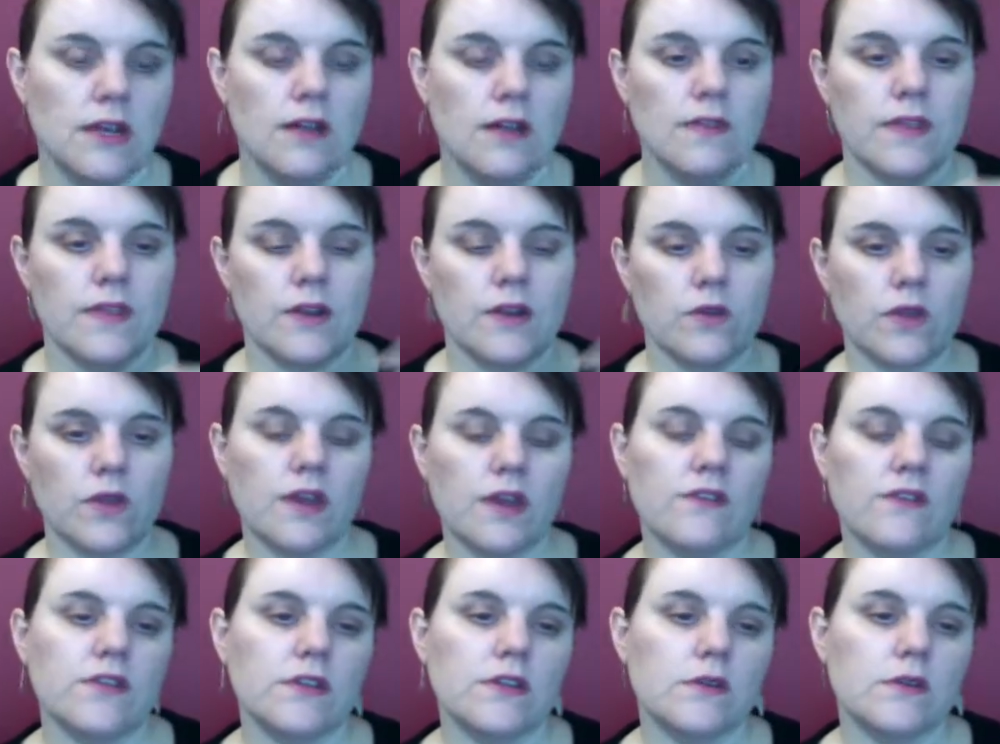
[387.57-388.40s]
that only
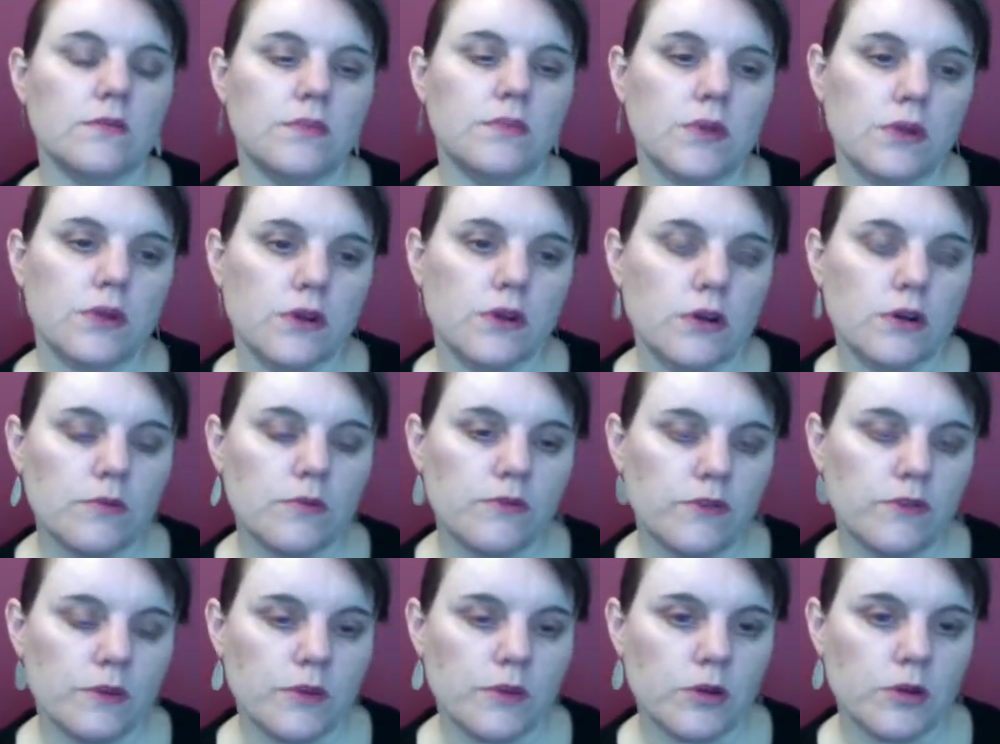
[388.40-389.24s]
have a little blurb
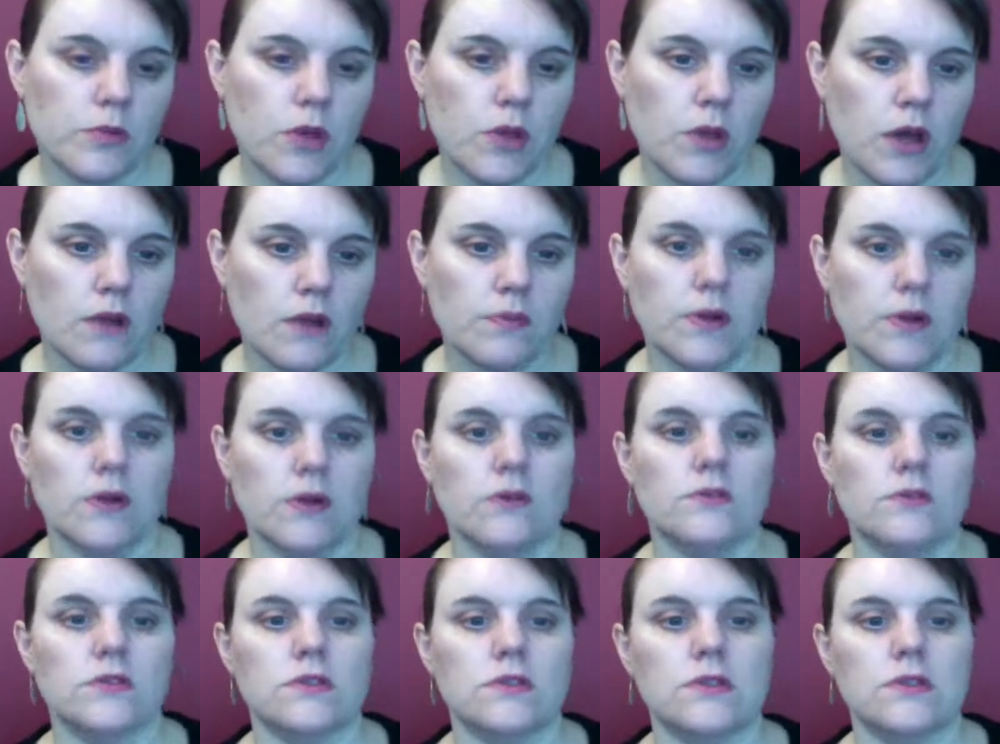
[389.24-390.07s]
from your blog
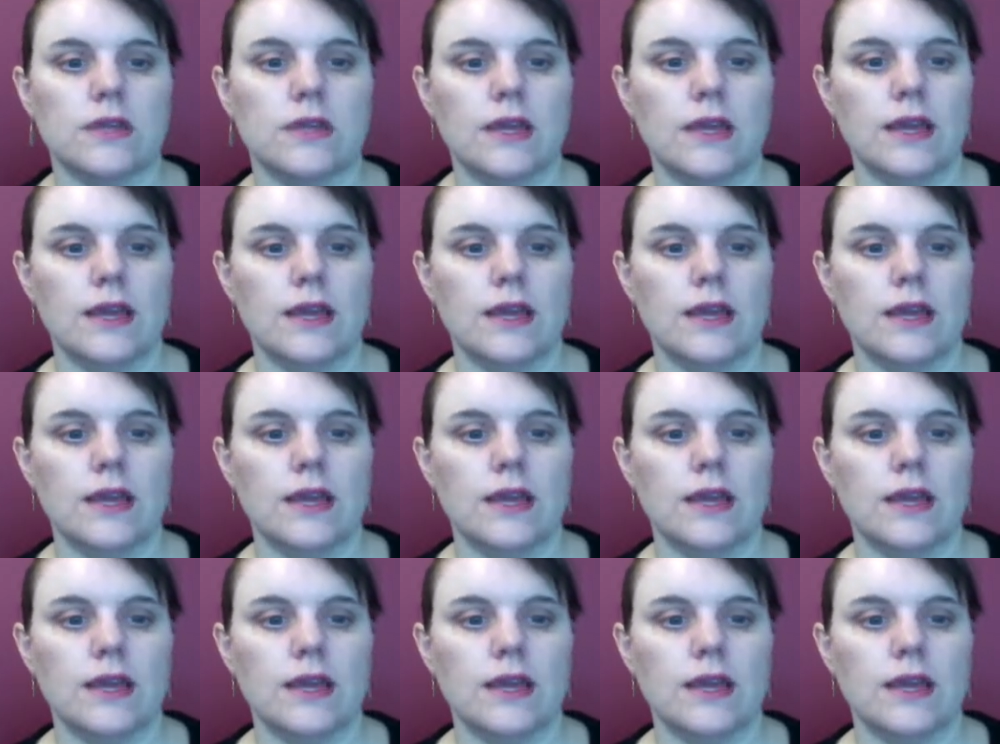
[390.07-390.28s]
post